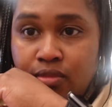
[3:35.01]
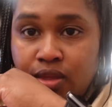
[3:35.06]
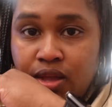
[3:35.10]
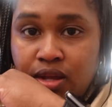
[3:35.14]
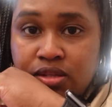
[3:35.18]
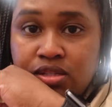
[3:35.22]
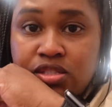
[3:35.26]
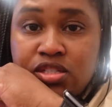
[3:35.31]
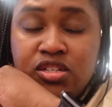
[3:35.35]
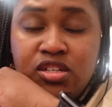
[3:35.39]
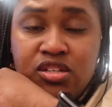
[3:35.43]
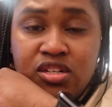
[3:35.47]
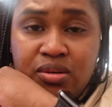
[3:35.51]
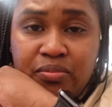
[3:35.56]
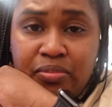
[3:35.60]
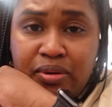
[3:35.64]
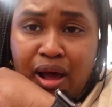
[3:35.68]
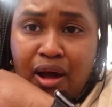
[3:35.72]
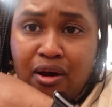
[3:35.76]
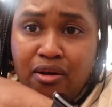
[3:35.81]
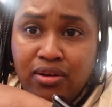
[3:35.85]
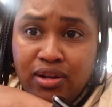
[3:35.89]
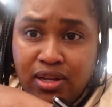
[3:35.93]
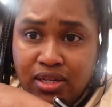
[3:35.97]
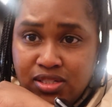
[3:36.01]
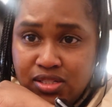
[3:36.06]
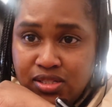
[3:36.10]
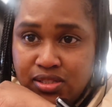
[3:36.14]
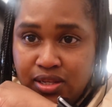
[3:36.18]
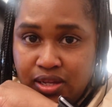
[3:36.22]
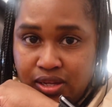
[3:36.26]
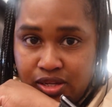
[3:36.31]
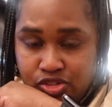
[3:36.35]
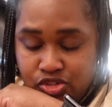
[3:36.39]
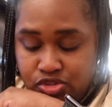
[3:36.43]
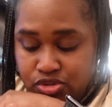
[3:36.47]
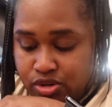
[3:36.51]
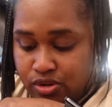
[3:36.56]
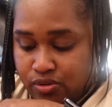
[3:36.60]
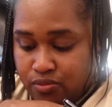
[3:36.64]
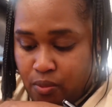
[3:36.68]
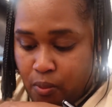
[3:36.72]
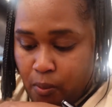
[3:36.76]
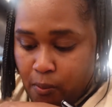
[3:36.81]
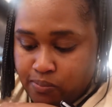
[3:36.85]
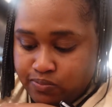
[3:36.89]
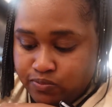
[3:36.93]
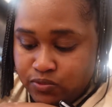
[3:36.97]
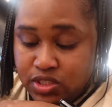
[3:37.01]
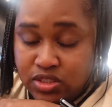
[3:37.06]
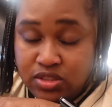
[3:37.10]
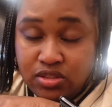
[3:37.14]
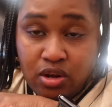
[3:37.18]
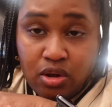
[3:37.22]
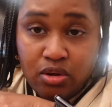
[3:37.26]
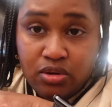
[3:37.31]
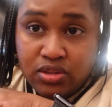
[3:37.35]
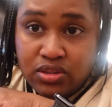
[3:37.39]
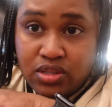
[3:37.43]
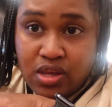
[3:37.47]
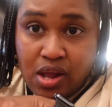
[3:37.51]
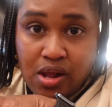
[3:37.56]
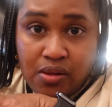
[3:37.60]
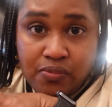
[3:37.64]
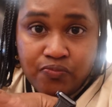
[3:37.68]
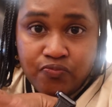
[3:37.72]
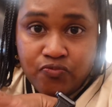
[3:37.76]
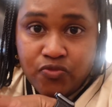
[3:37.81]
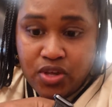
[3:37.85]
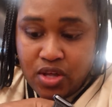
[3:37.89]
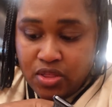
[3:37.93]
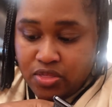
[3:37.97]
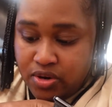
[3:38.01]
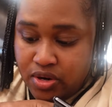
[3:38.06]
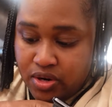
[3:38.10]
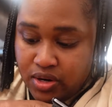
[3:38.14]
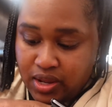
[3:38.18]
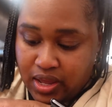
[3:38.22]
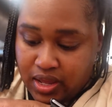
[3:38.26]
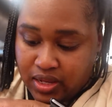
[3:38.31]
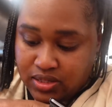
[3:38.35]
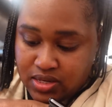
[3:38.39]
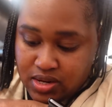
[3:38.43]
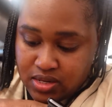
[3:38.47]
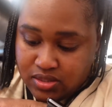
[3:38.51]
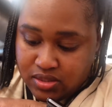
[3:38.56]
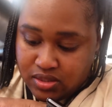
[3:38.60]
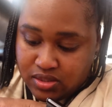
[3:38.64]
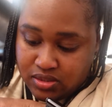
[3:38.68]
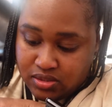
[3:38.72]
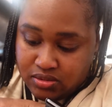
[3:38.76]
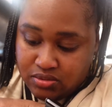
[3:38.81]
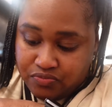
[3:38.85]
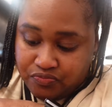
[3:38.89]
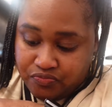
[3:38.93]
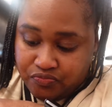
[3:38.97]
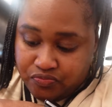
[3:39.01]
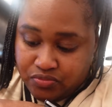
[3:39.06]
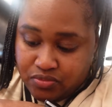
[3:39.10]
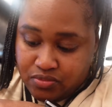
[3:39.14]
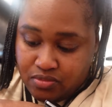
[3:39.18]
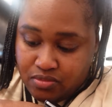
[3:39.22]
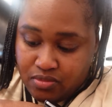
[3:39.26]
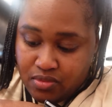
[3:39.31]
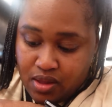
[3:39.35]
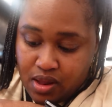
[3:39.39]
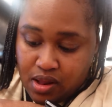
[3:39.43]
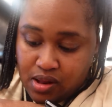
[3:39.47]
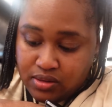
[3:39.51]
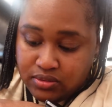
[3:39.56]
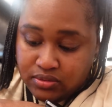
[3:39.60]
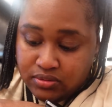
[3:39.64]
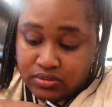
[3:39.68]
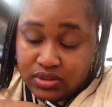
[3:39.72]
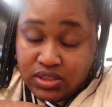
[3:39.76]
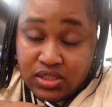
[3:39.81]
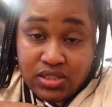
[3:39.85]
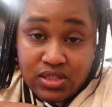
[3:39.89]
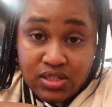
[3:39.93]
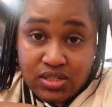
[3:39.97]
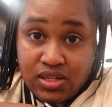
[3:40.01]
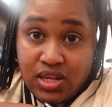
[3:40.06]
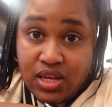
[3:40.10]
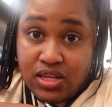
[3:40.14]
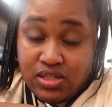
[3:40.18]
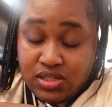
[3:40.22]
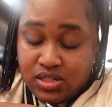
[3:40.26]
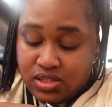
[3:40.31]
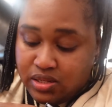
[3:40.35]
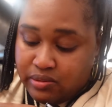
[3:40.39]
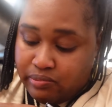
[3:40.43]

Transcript: It's good, but I don't like cilantro. That's the only thing. Other than that, this is this is tasty.